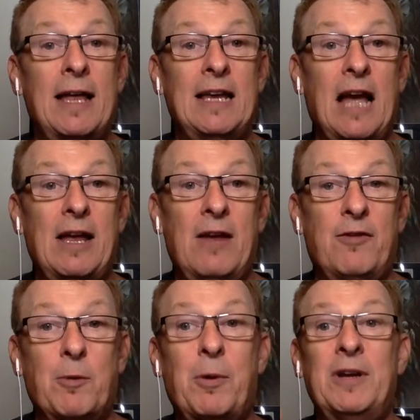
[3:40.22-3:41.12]

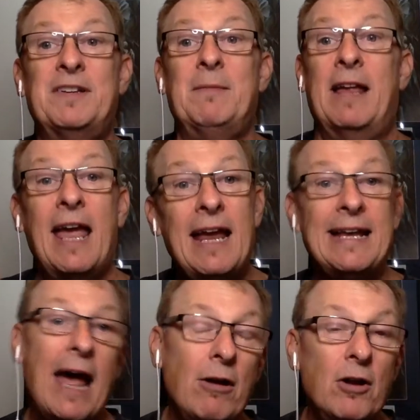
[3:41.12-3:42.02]
if you're putting something like, "Hey,
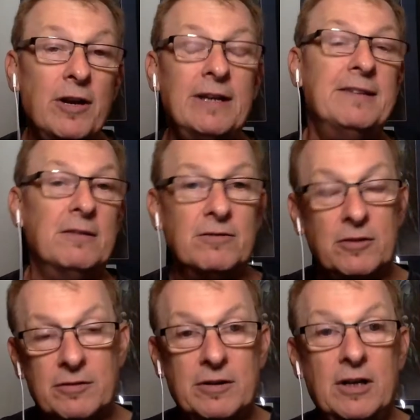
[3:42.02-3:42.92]
download this," or,
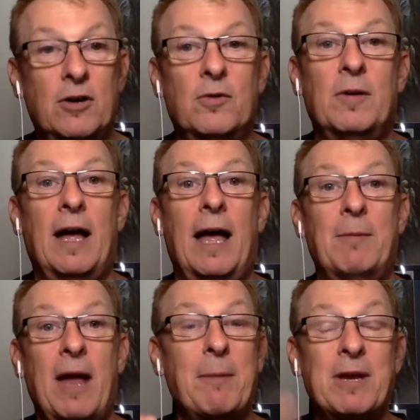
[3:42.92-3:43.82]
or you know, uh,
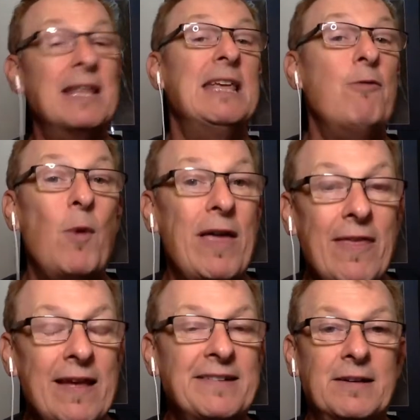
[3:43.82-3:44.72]
"I'm I'm going to give away
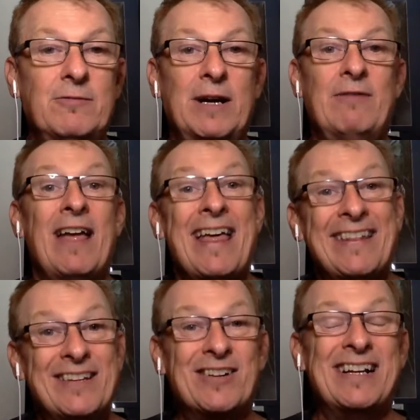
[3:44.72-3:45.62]
this," or whatever,
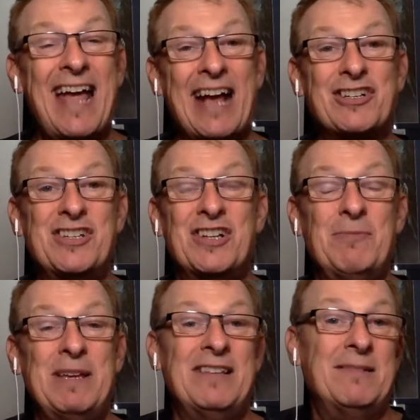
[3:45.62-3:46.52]
they're going to actually
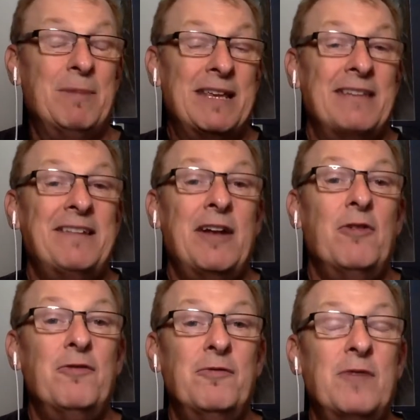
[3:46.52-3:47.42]
start be, because they
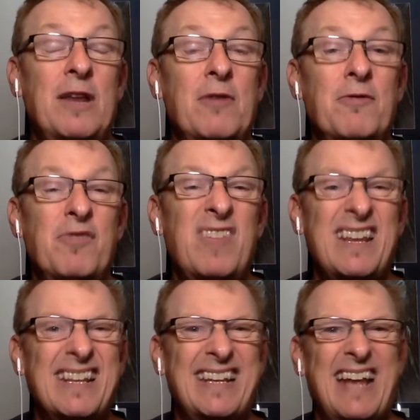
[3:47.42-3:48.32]
don't they don't
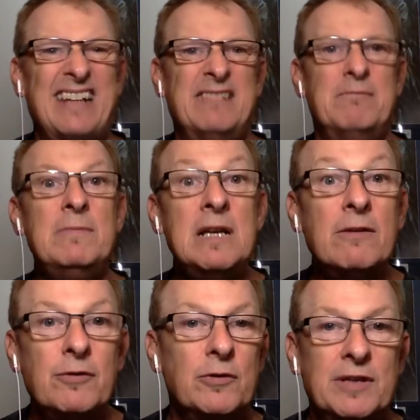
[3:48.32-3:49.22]
think that that is
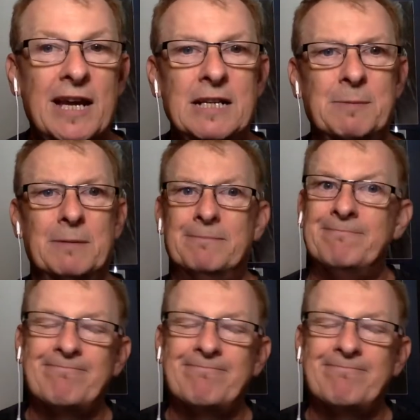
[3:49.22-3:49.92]
meaningful engagement.